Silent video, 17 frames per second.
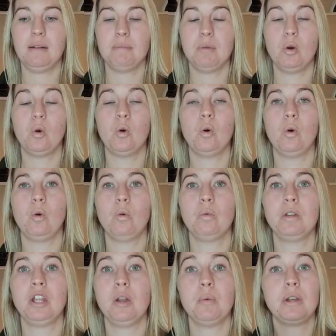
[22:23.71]
or,
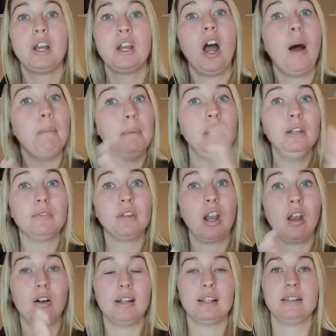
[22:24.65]
you know, a couple of
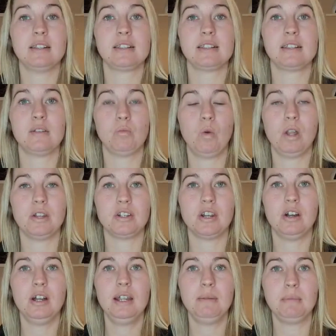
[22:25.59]
clients at one
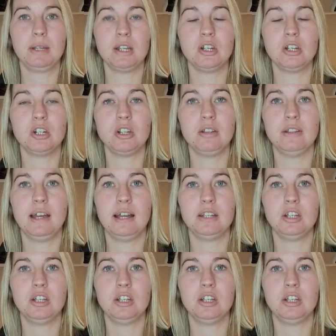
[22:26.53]
time can do that,